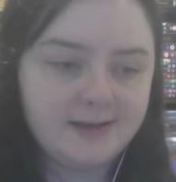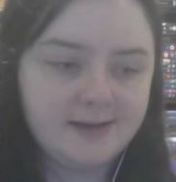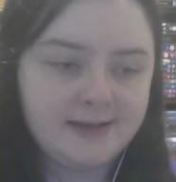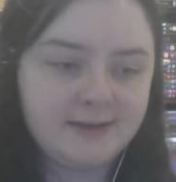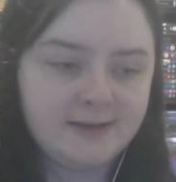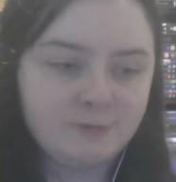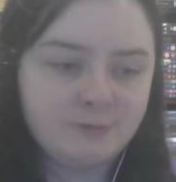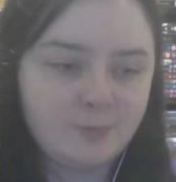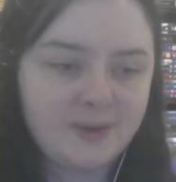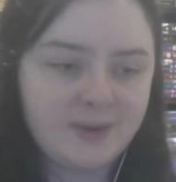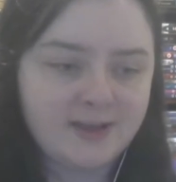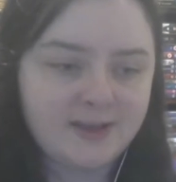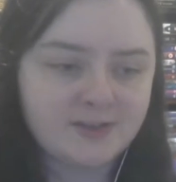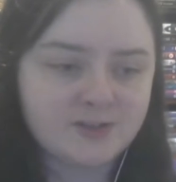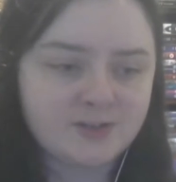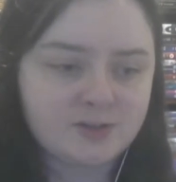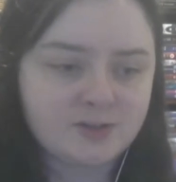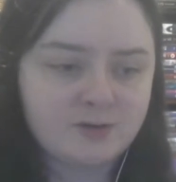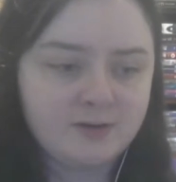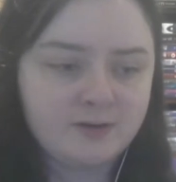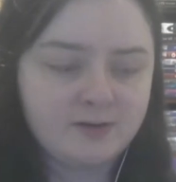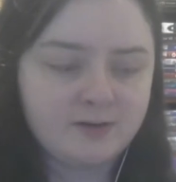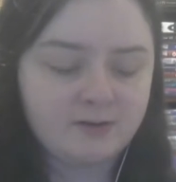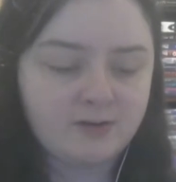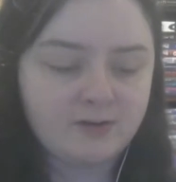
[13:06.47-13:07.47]
It would be
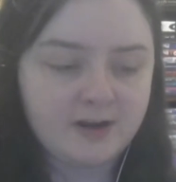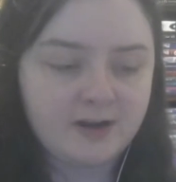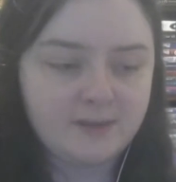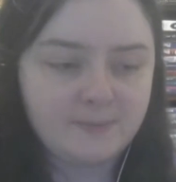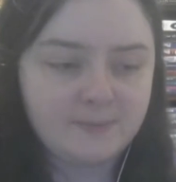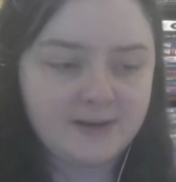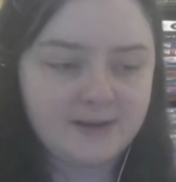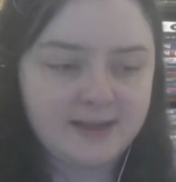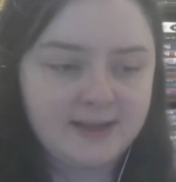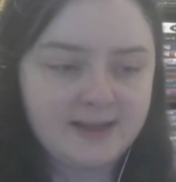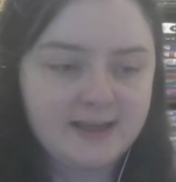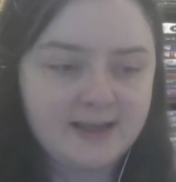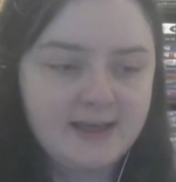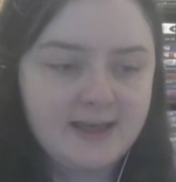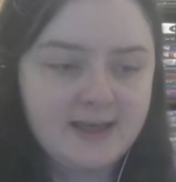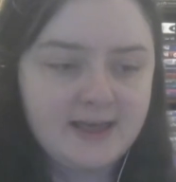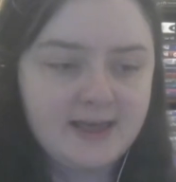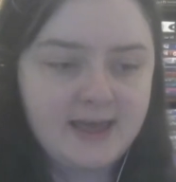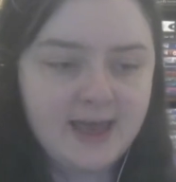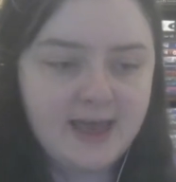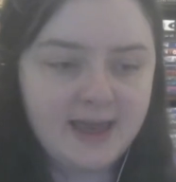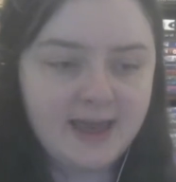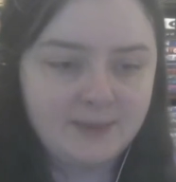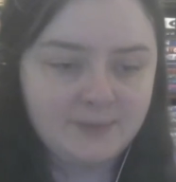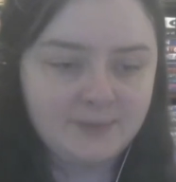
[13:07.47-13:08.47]
incredibly
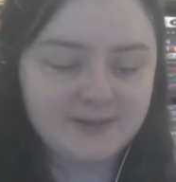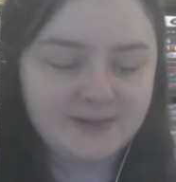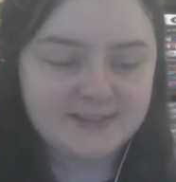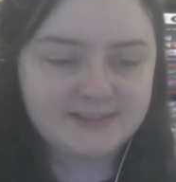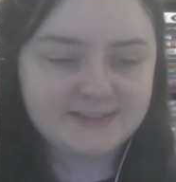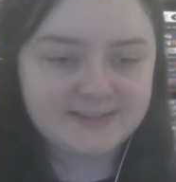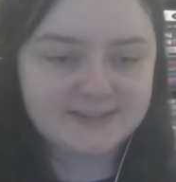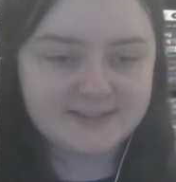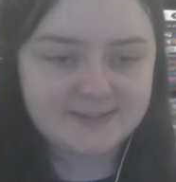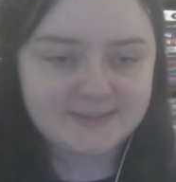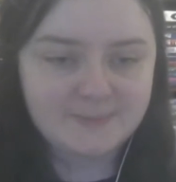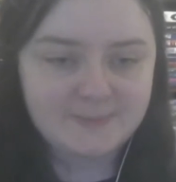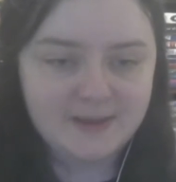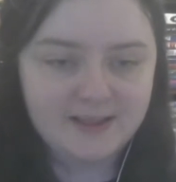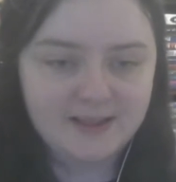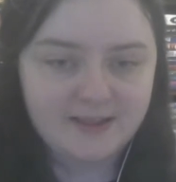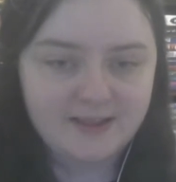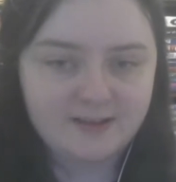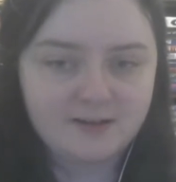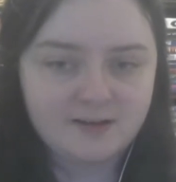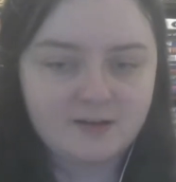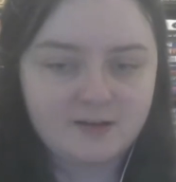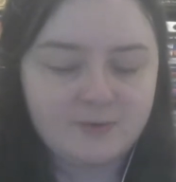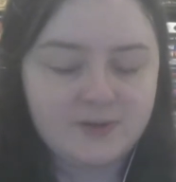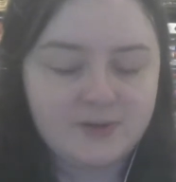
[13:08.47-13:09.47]
ableist to be
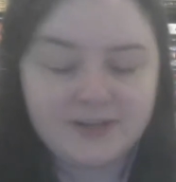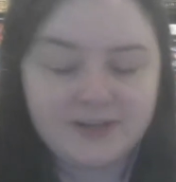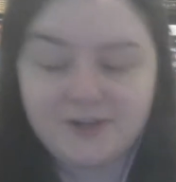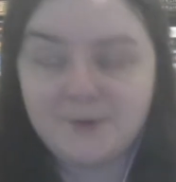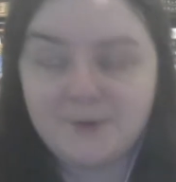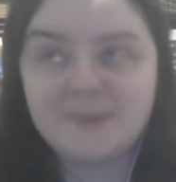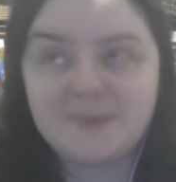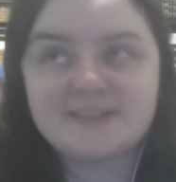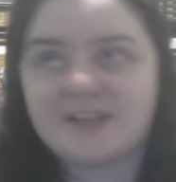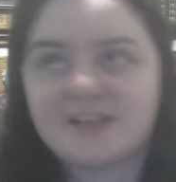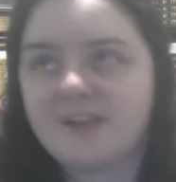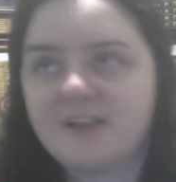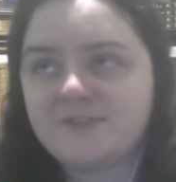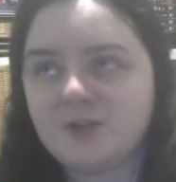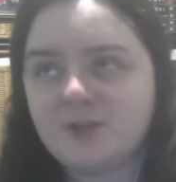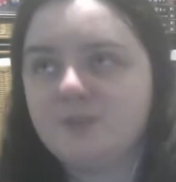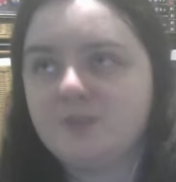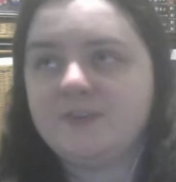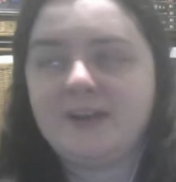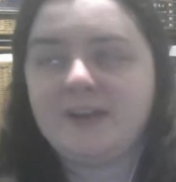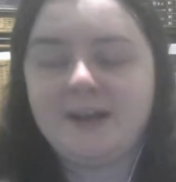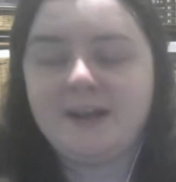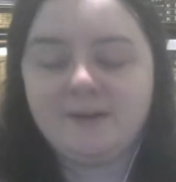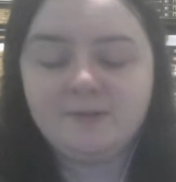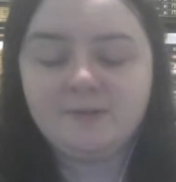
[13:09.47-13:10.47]
like, oh, well, you know, his life's
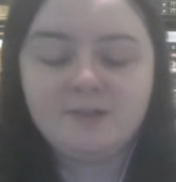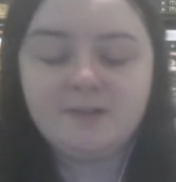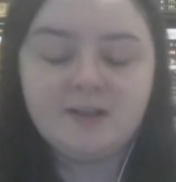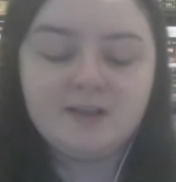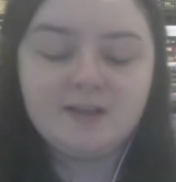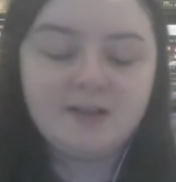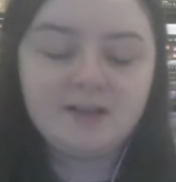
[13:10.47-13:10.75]
over now.